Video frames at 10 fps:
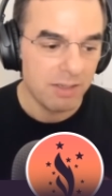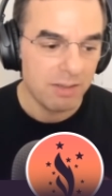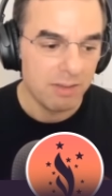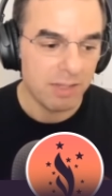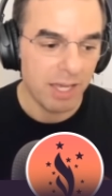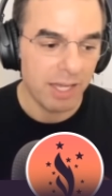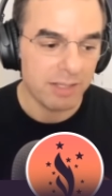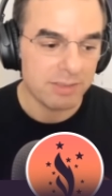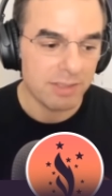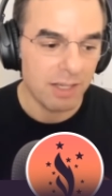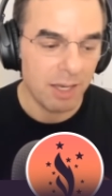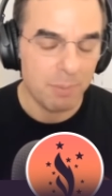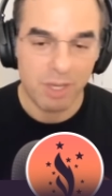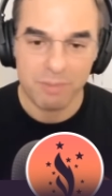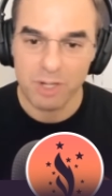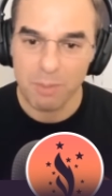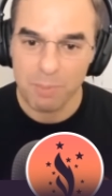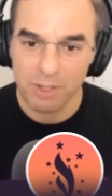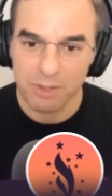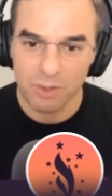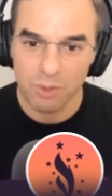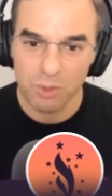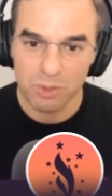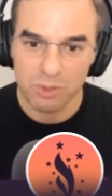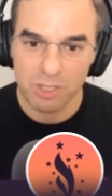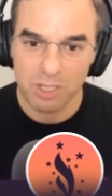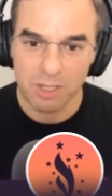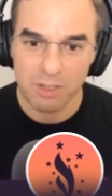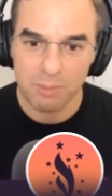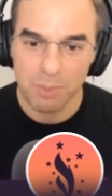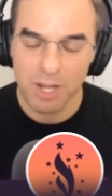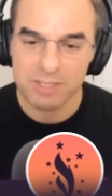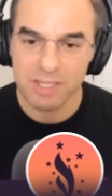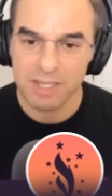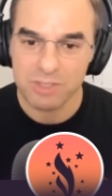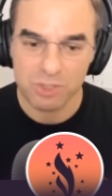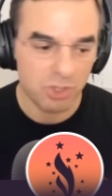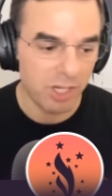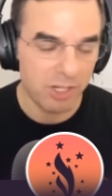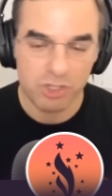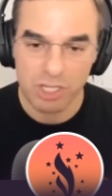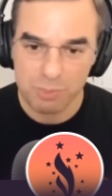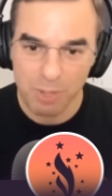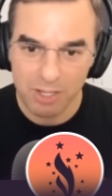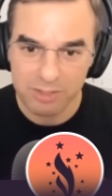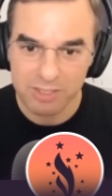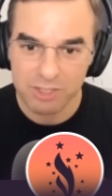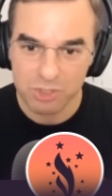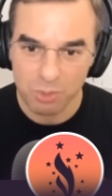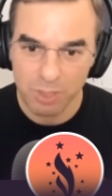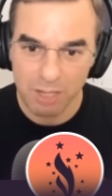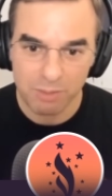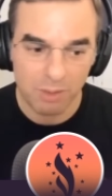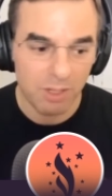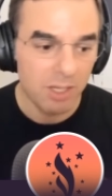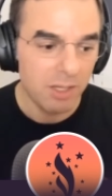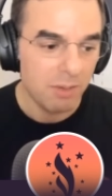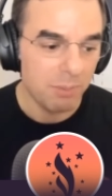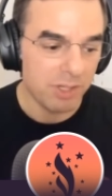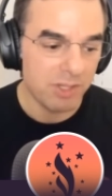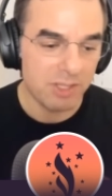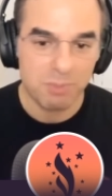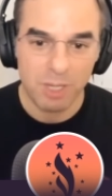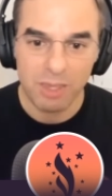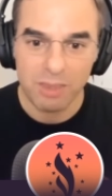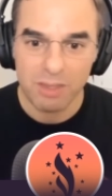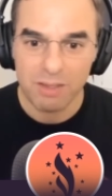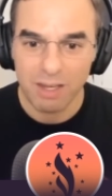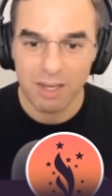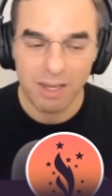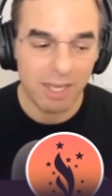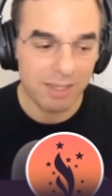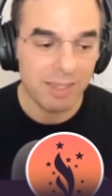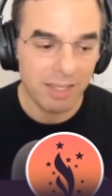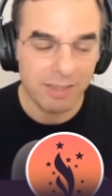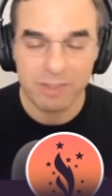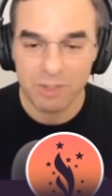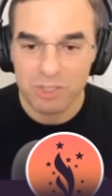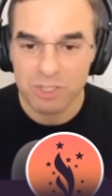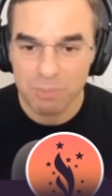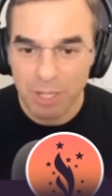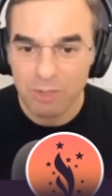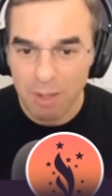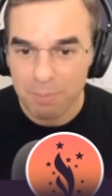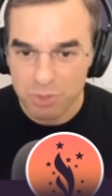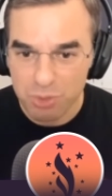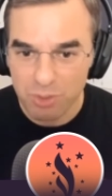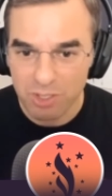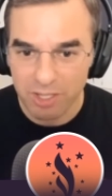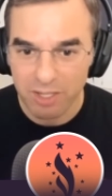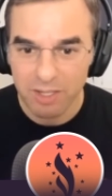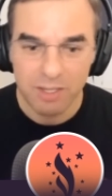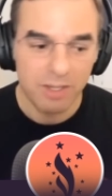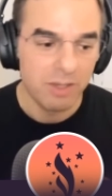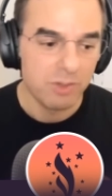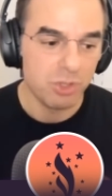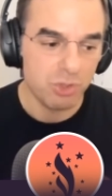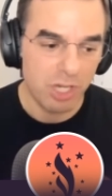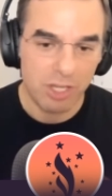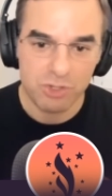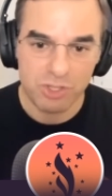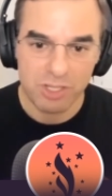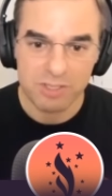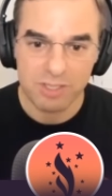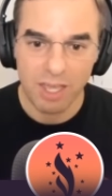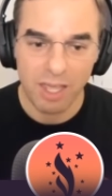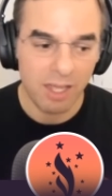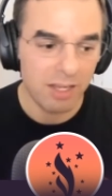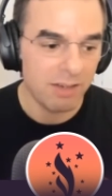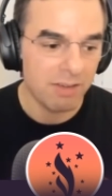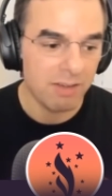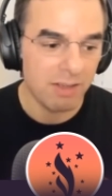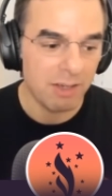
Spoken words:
that I'm giving up on the whole process or trying to change politics or whatever, but it does mean I think that there is a better opportunity to change this. And